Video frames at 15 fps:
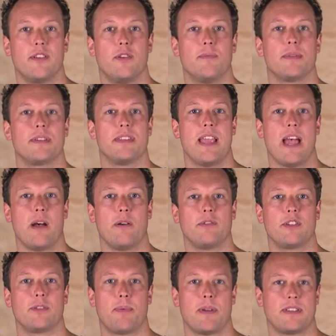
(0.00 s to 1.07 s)
you must now
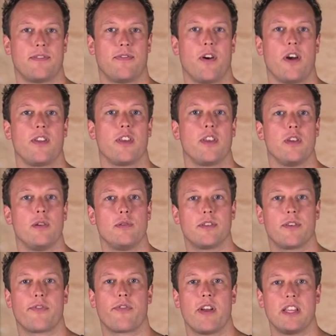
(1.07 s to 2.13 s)
specify the
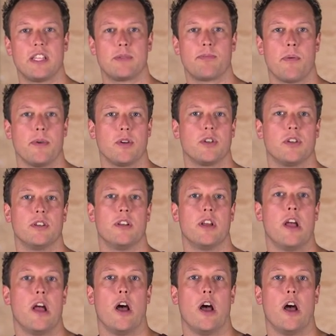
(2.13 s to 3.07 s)
user friends permission